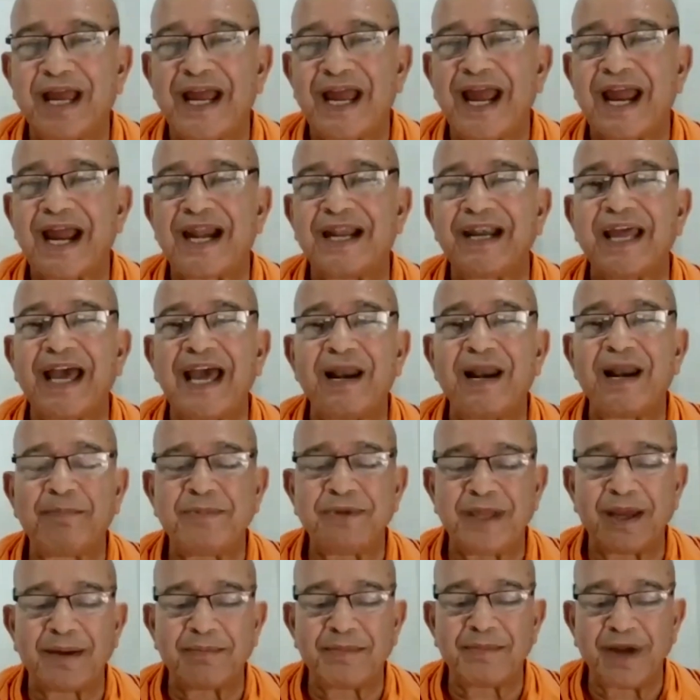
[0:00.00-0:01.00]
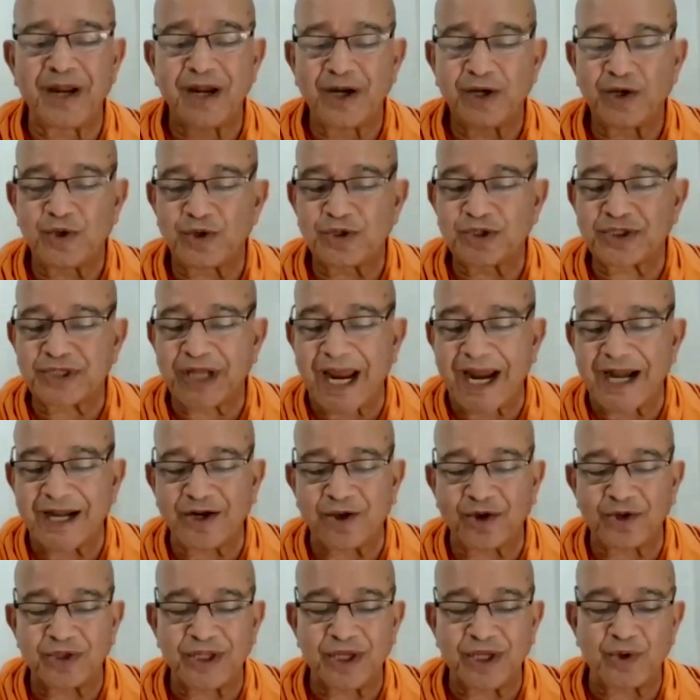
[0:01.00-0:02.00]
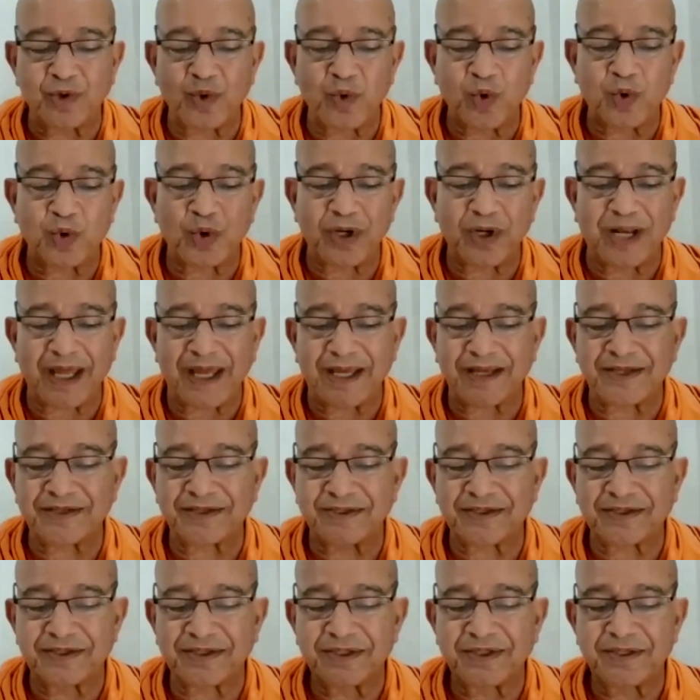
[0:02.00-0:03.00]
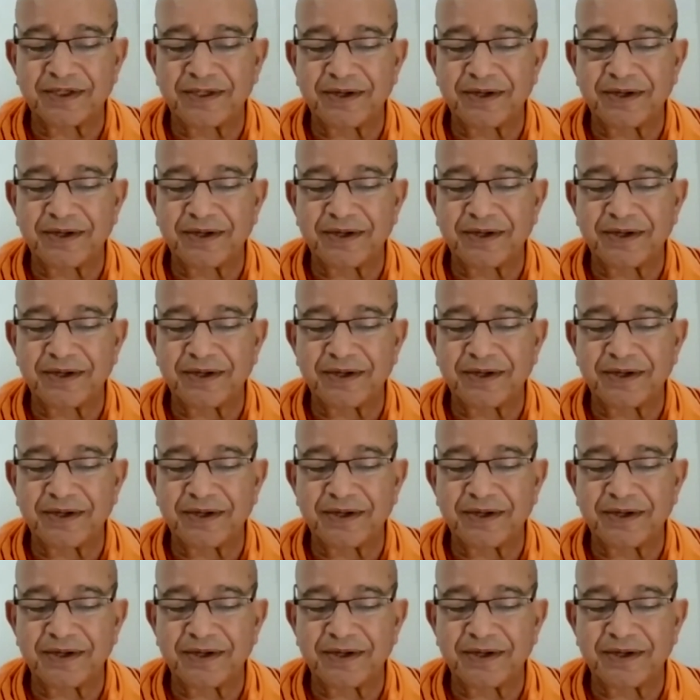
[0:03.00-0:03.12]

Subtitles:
and help them to stand on their own legs.